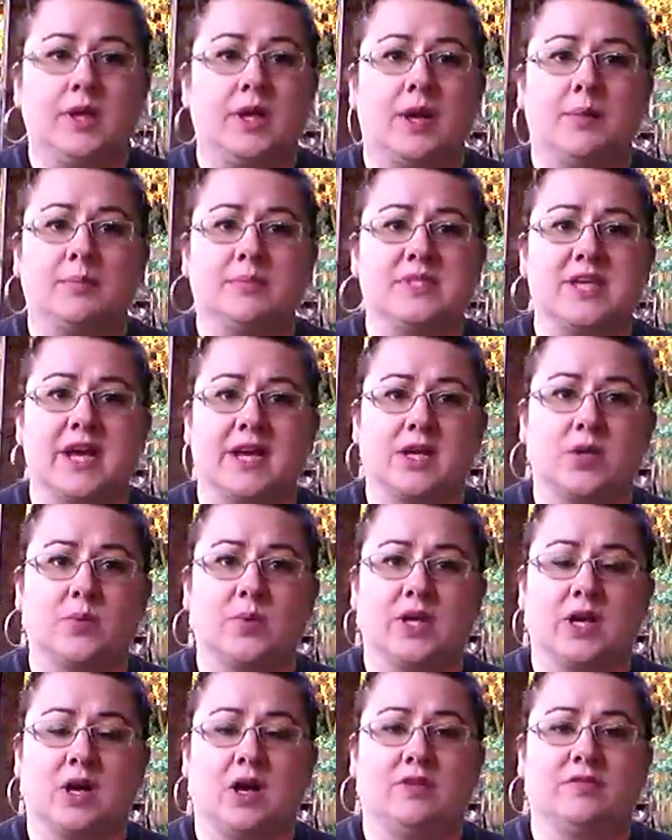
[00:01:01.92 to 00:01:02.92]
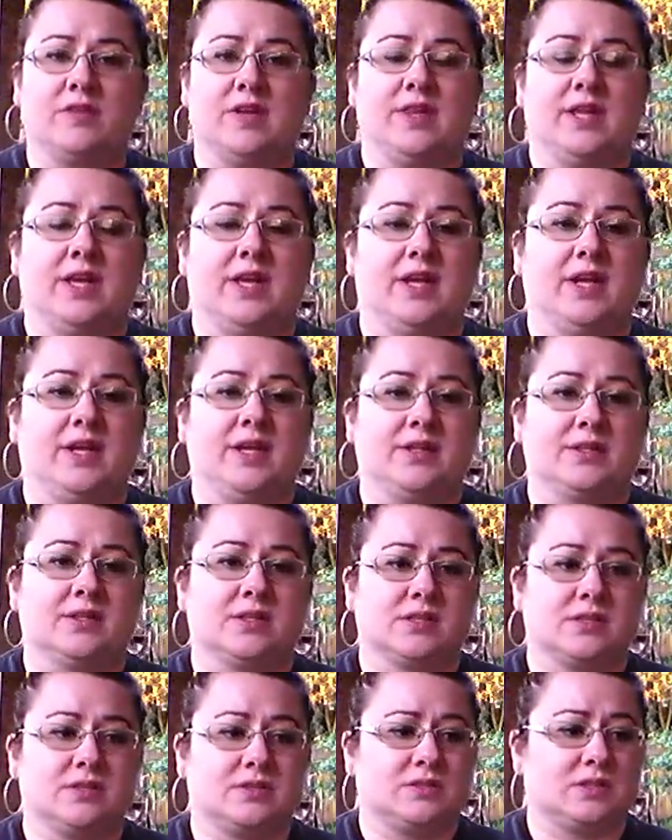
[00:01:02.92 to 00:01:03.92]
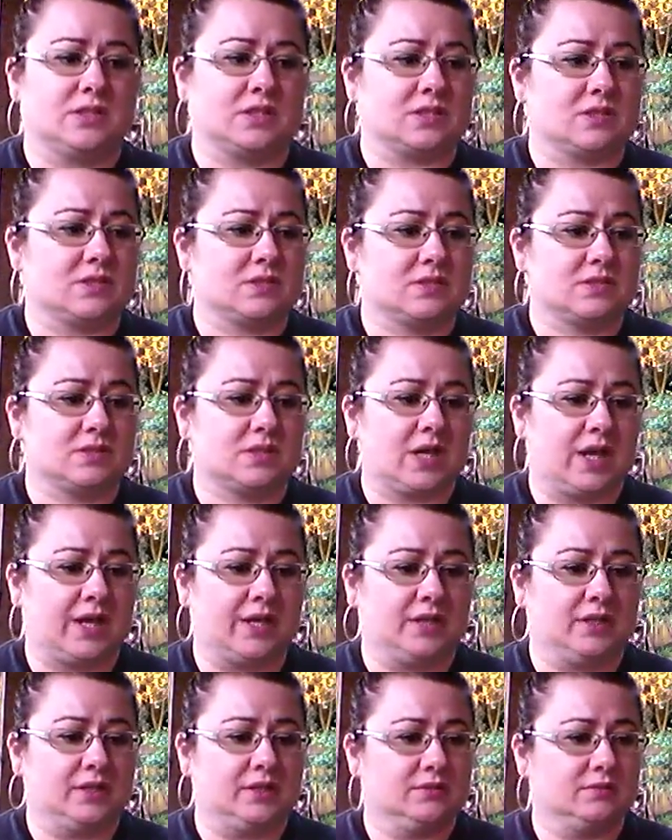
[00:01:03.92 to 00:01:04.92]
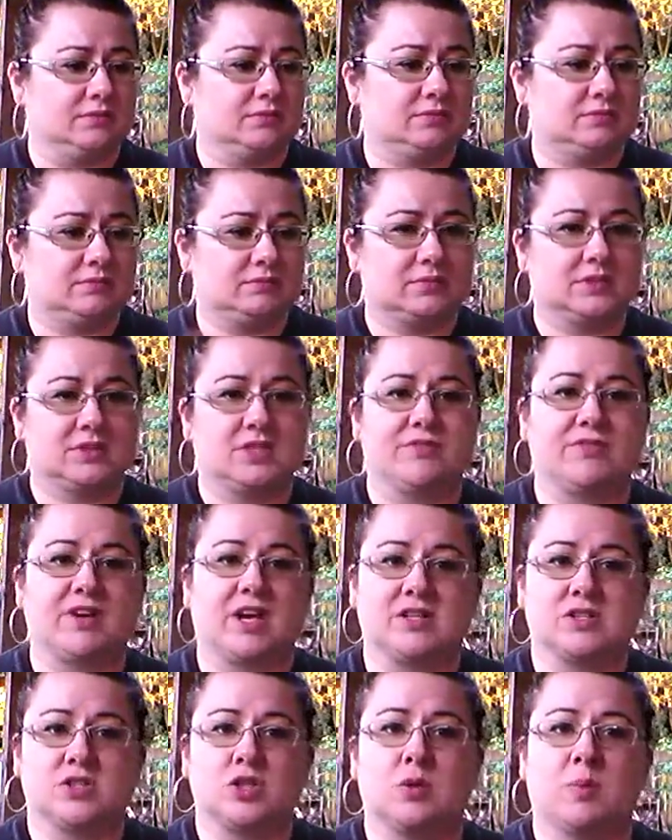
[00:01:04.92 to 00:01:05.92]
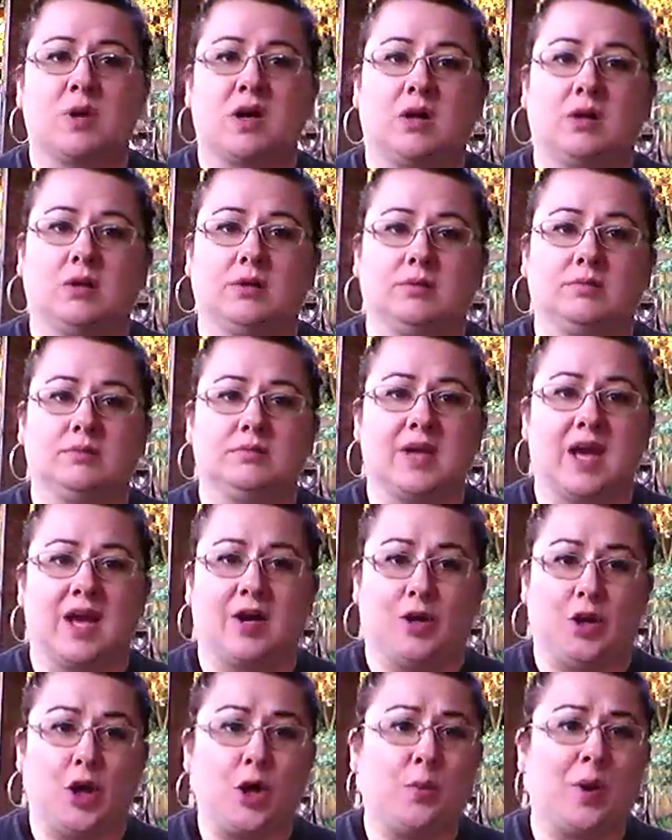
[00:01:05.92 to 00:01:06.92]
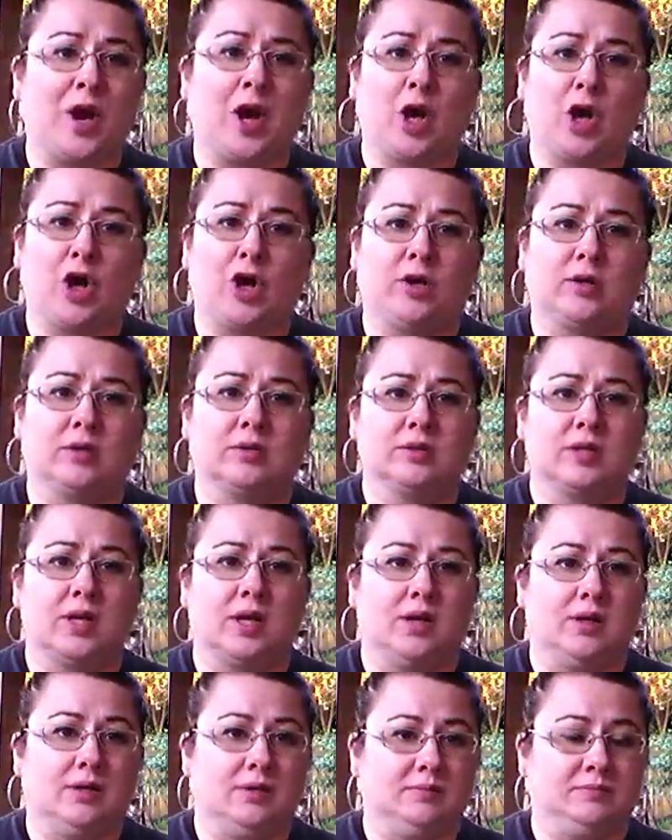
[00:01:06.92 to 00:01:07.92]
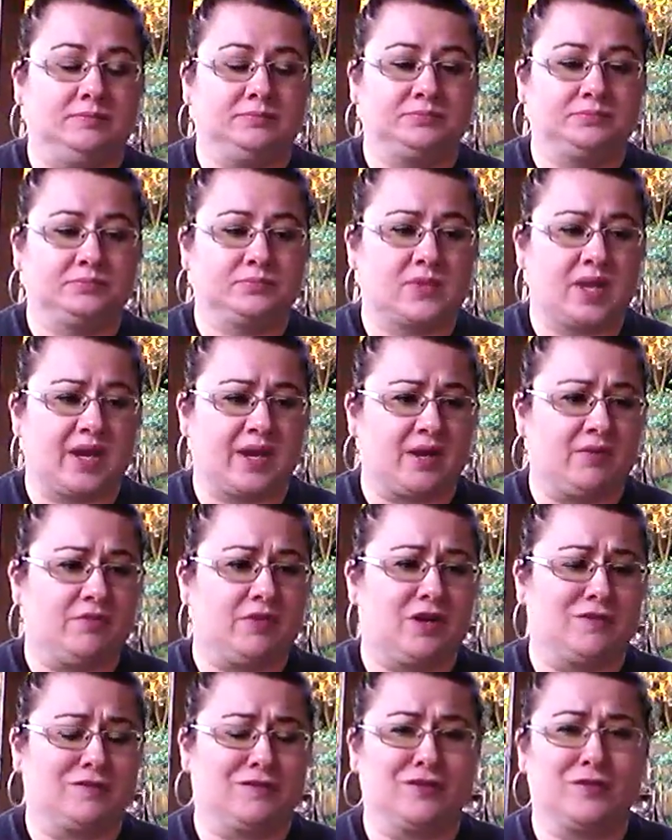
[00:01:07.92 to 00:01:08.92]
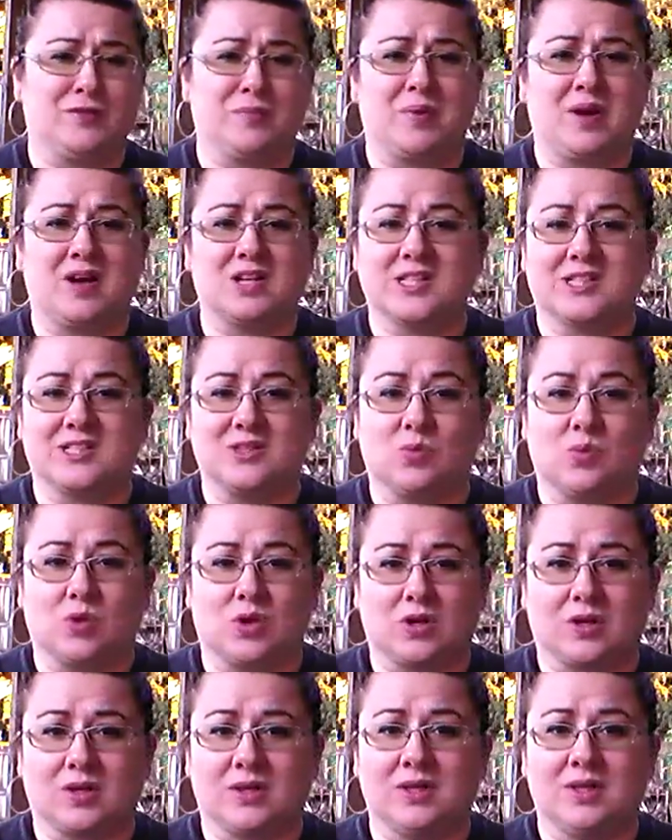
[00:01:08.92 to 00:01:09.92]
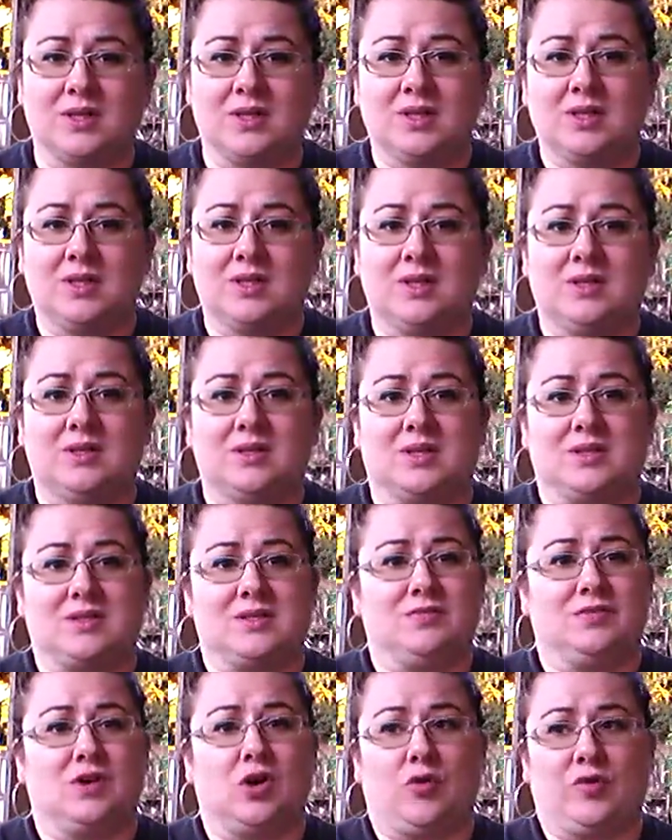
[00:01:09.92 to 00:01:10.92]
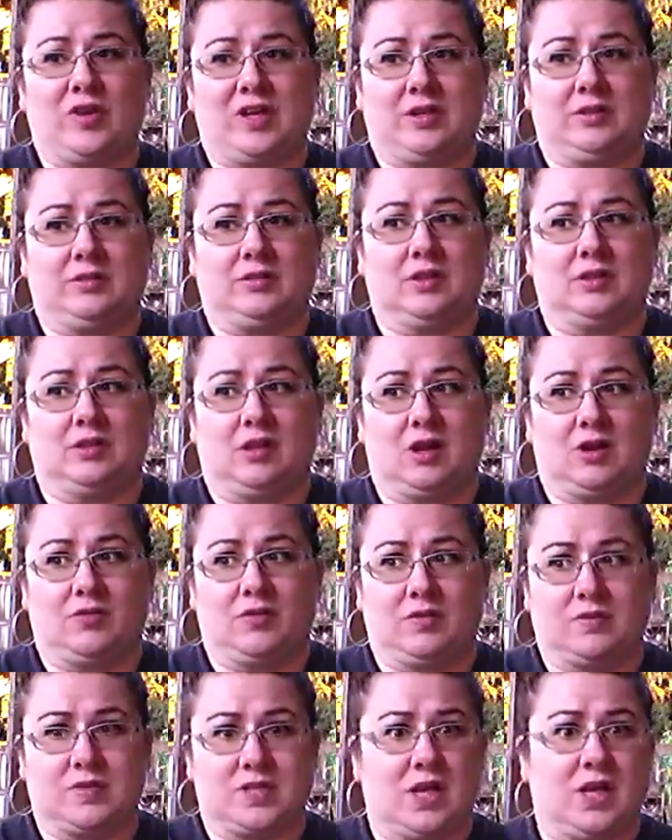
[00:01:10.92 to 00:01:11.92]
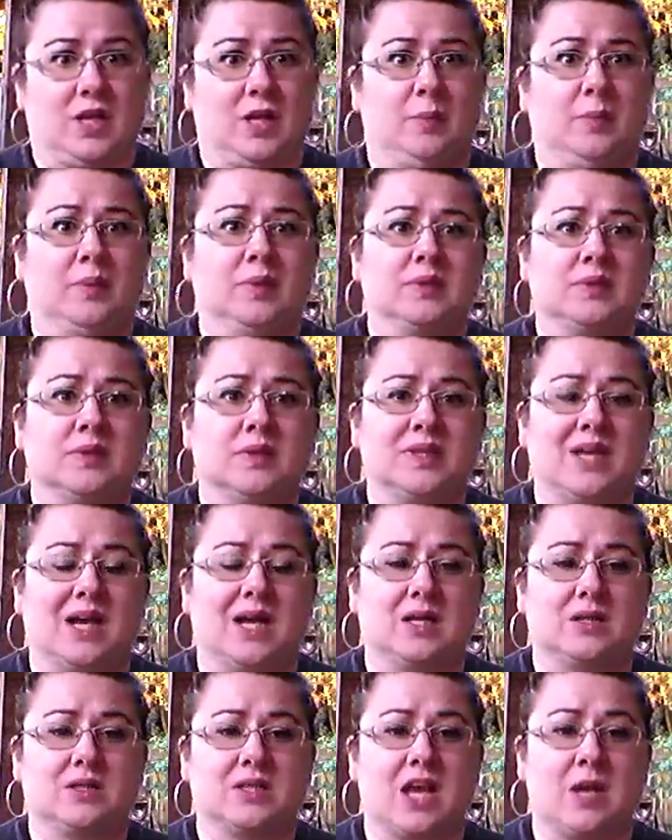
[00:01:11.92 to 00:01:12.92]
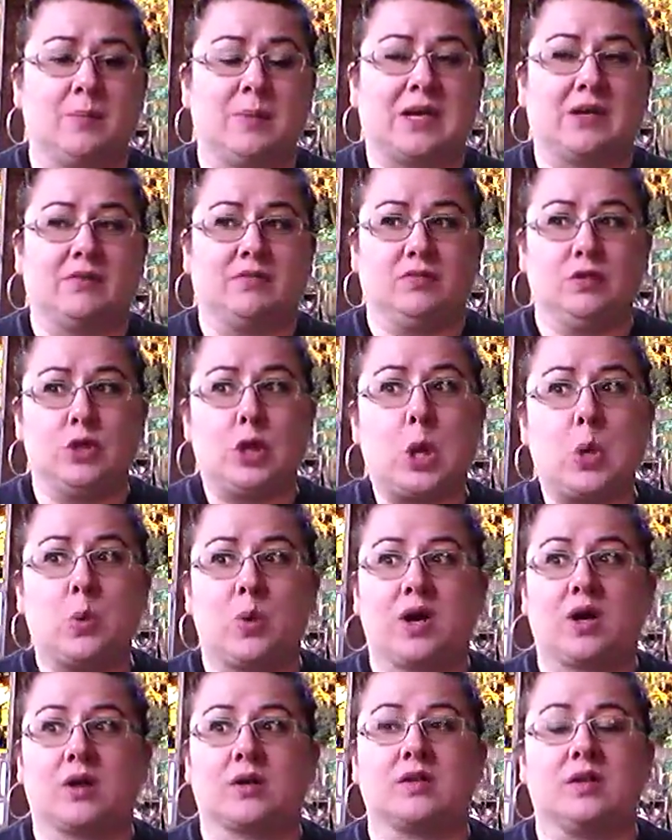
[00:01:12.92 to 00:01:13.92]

I'm taking a week off. And then it, it just kind of stuff kind of snowballed out of nowhere. Um, I got involved in a project at work that's involving a lot of overtime that came out of nowhere.